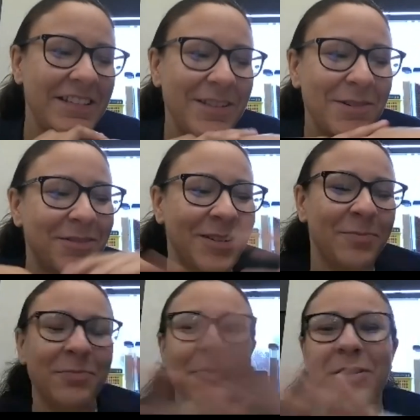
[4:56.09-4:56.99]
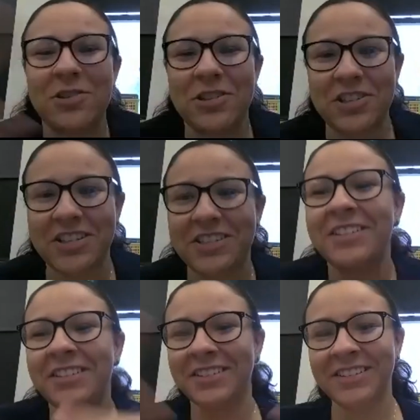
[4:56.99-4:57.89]
So when Patricia
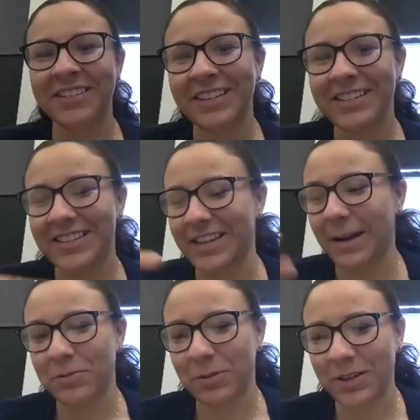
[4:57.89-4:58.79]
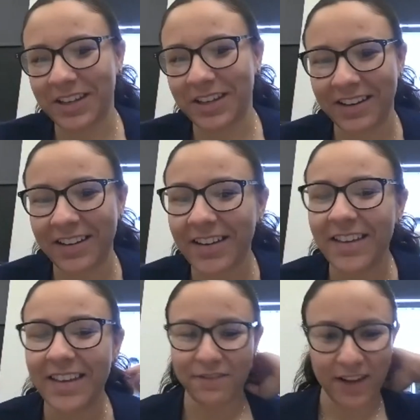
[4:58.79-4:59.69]
stopped working.
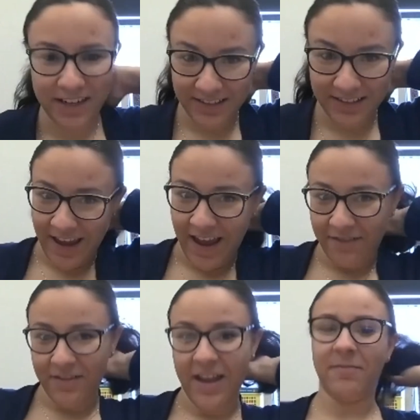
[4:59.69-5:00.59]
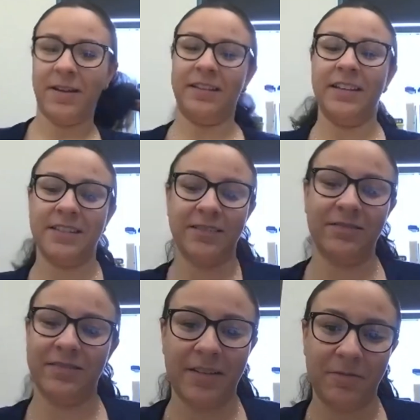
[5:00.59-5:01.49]
If I didn't have that, my
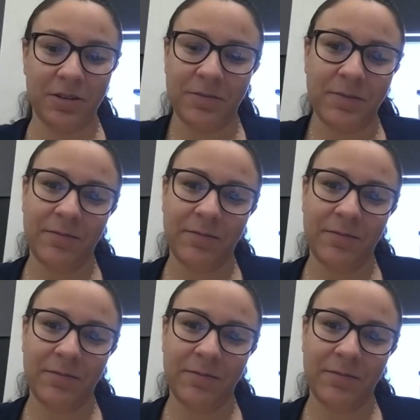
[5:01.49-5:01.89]
lesson, I wouldn't have been